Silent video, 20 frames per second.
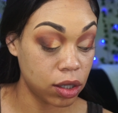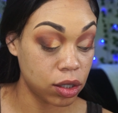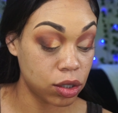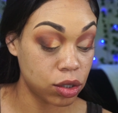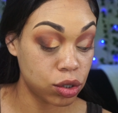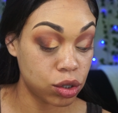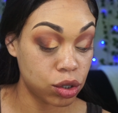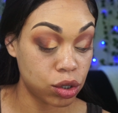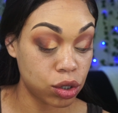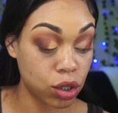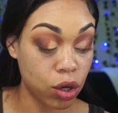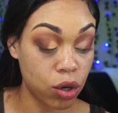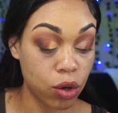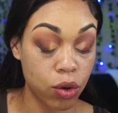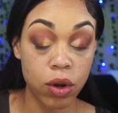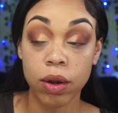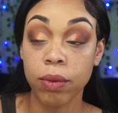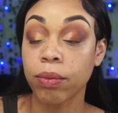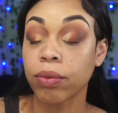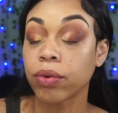So
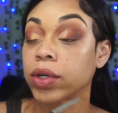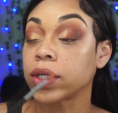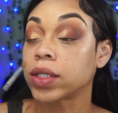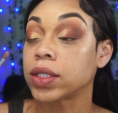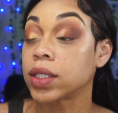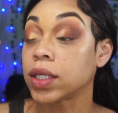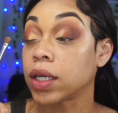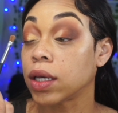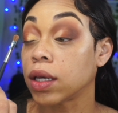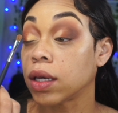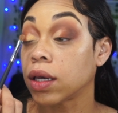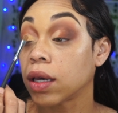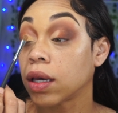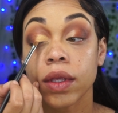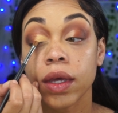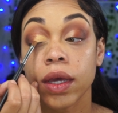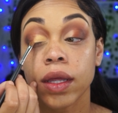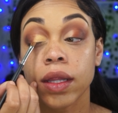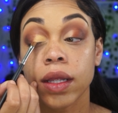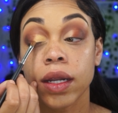pretty.
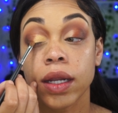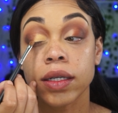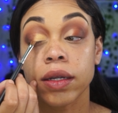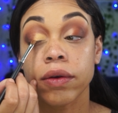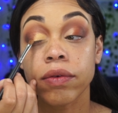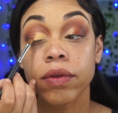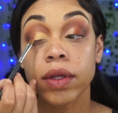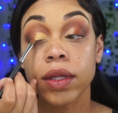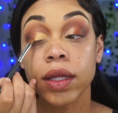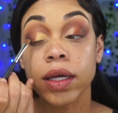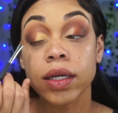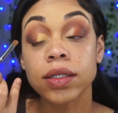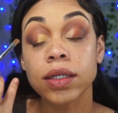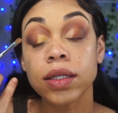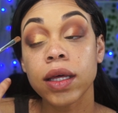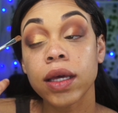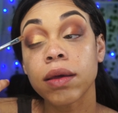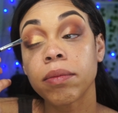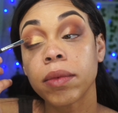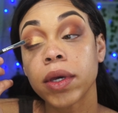And then I definitely like to
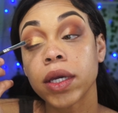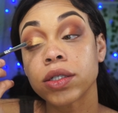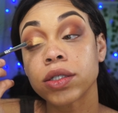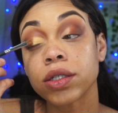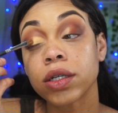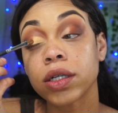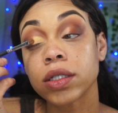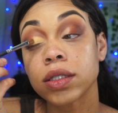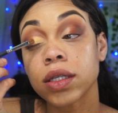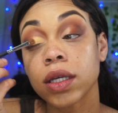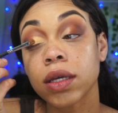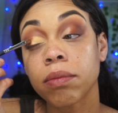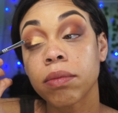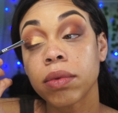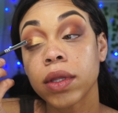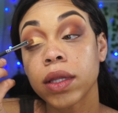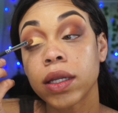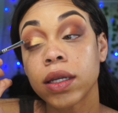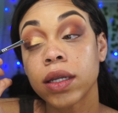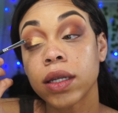like make sure it's like
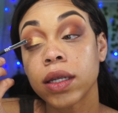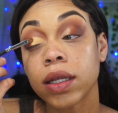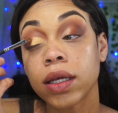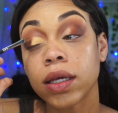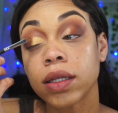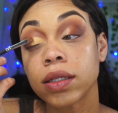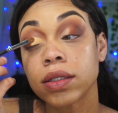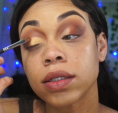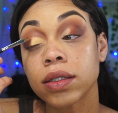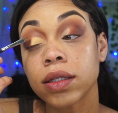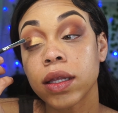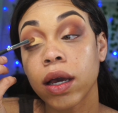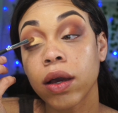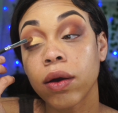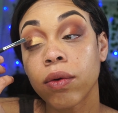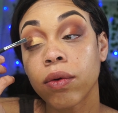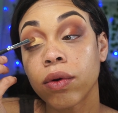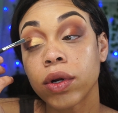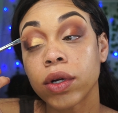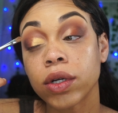blended into that
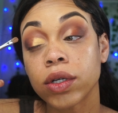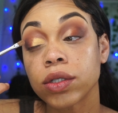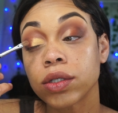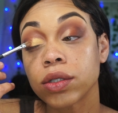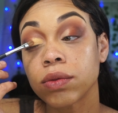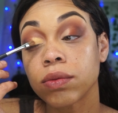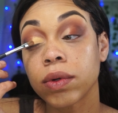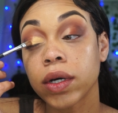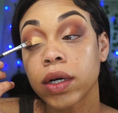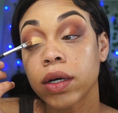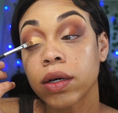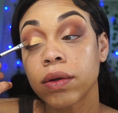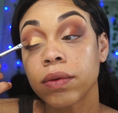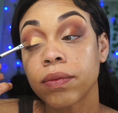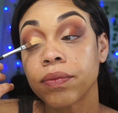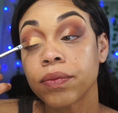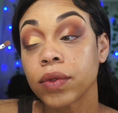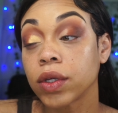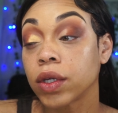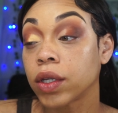orange well,
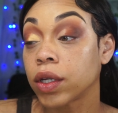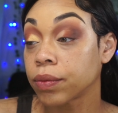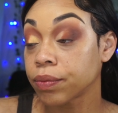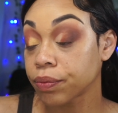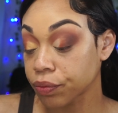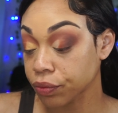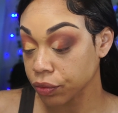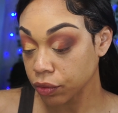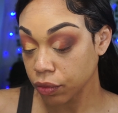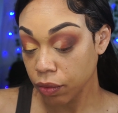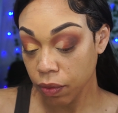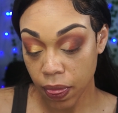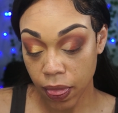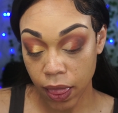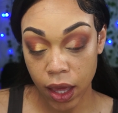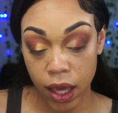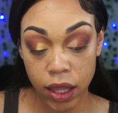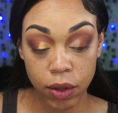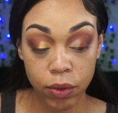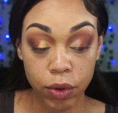you know?
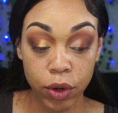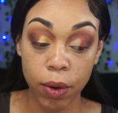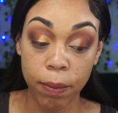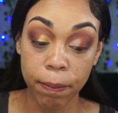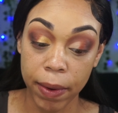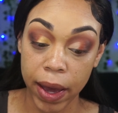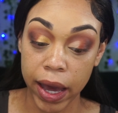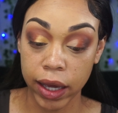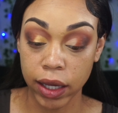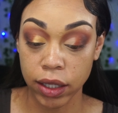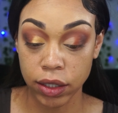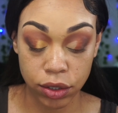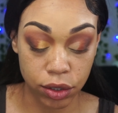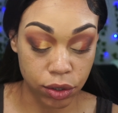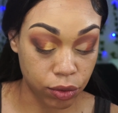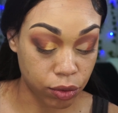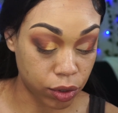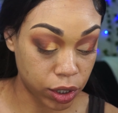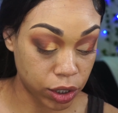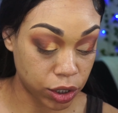And then we'll go back into the
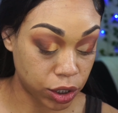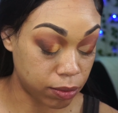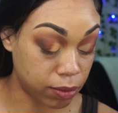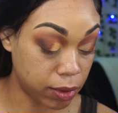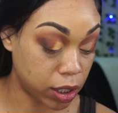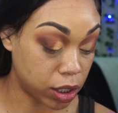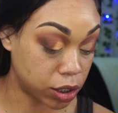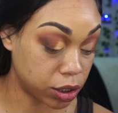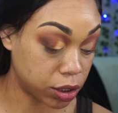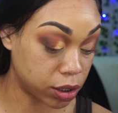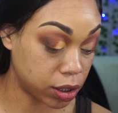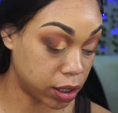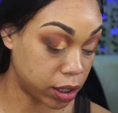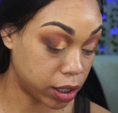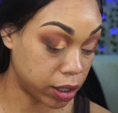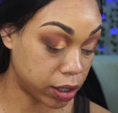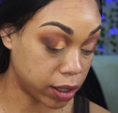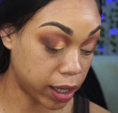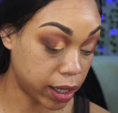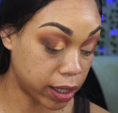orange and make sure that
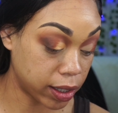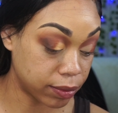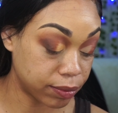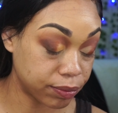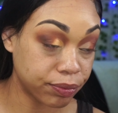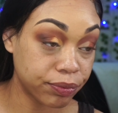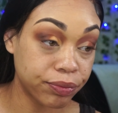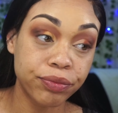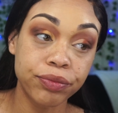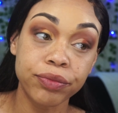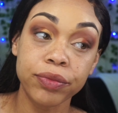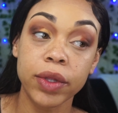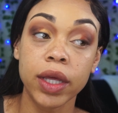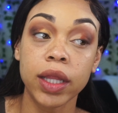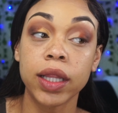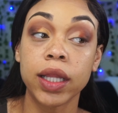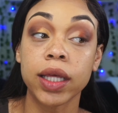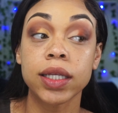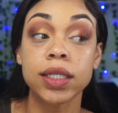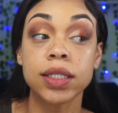they're like
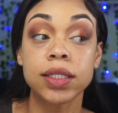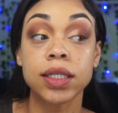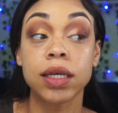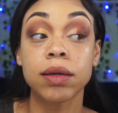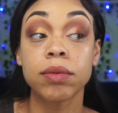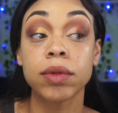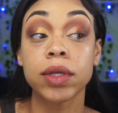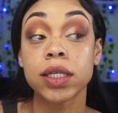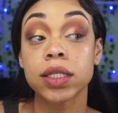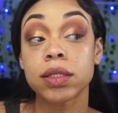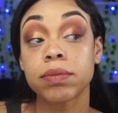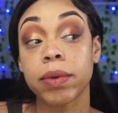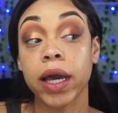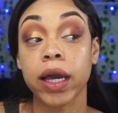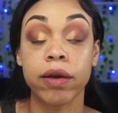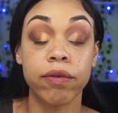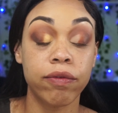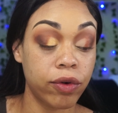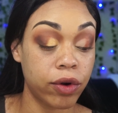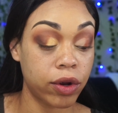looking seamless, back
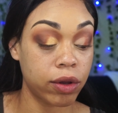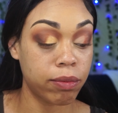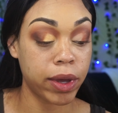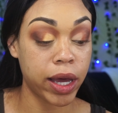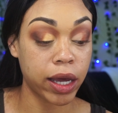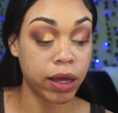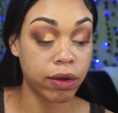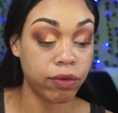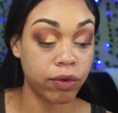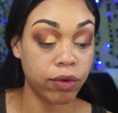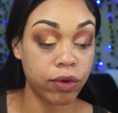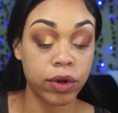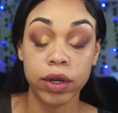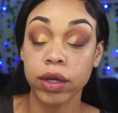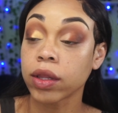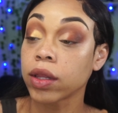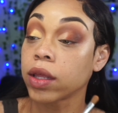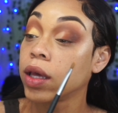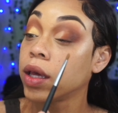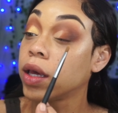and forth, back and forth.
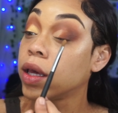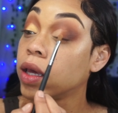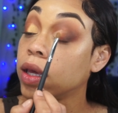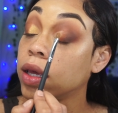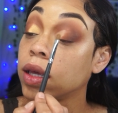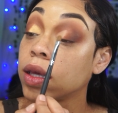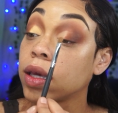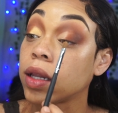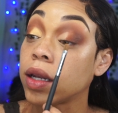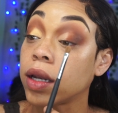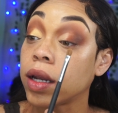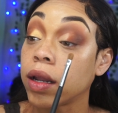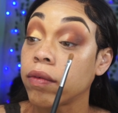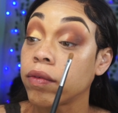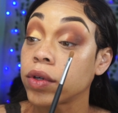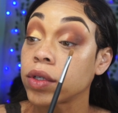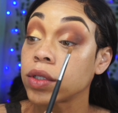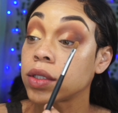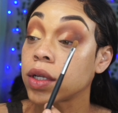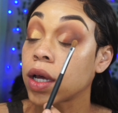You can never
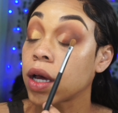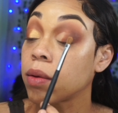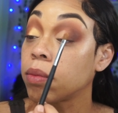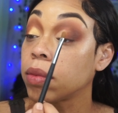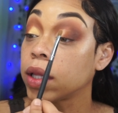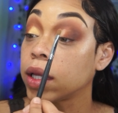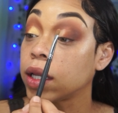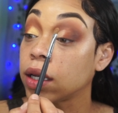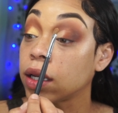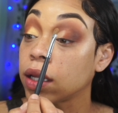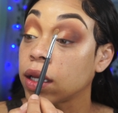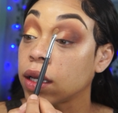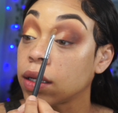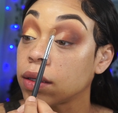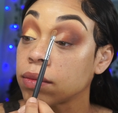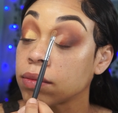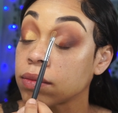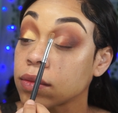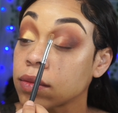stop blending.